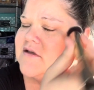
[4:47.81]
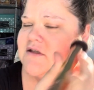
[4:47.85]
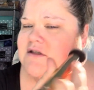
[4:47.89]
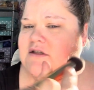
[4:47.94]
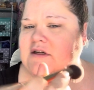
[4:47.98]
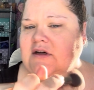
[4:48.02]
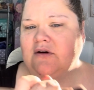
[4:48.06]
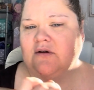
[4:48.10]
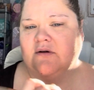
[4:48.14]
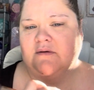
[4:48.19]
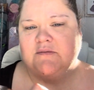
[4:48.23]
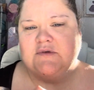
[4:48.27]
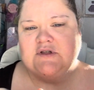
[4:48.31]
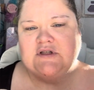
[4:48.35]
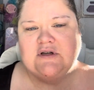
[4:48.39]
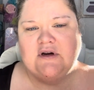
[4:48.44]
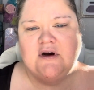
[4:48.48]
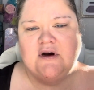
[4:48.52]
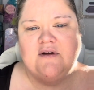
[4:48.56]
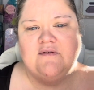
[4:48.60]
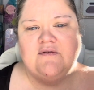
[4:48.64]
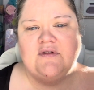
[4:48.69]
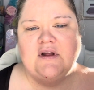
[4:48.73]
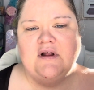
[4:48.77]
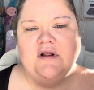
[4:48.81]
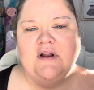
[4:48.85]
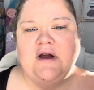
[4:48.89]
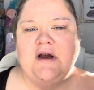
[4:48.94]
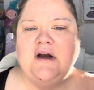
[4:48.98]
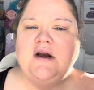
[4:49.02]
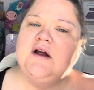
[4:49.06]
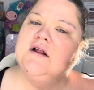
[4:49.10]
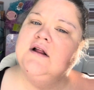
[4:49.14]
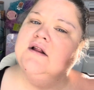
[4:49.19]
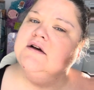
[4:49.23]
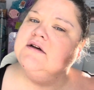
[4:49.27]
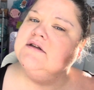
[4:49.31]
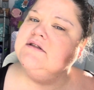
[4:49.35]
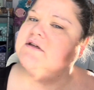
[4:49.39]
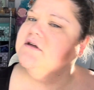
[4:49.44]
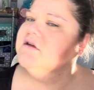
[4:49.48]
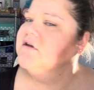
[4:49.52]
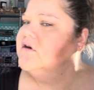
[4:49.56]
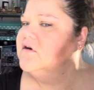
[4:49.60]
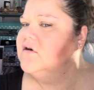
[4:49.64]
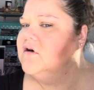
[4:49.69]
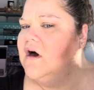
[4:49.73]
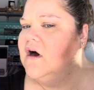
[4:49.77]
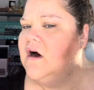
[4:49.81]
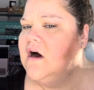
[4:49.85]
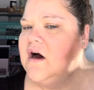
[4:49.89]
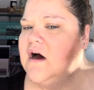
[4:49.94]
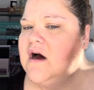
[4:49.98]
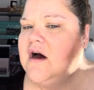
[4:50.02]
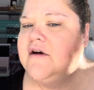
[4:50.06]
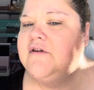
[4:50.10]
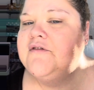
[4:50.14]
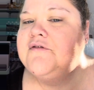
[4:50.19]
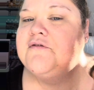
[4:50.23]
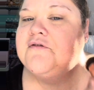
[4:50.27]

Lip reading: So I'm sorry if the lighting looks a little off.